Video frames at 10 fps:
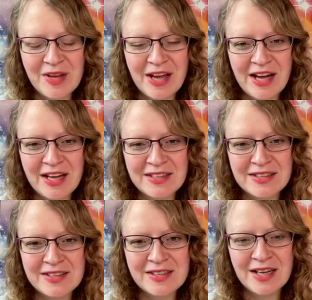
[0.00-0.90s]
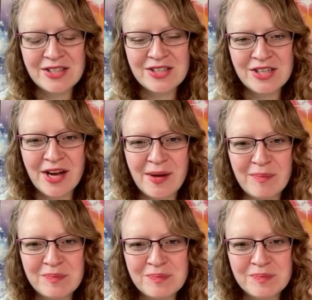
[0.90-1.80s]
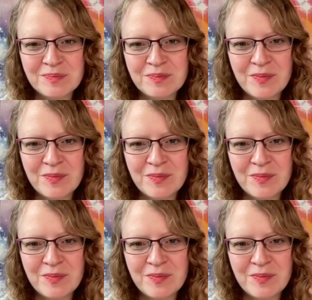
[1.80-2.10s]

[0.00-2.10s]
And such an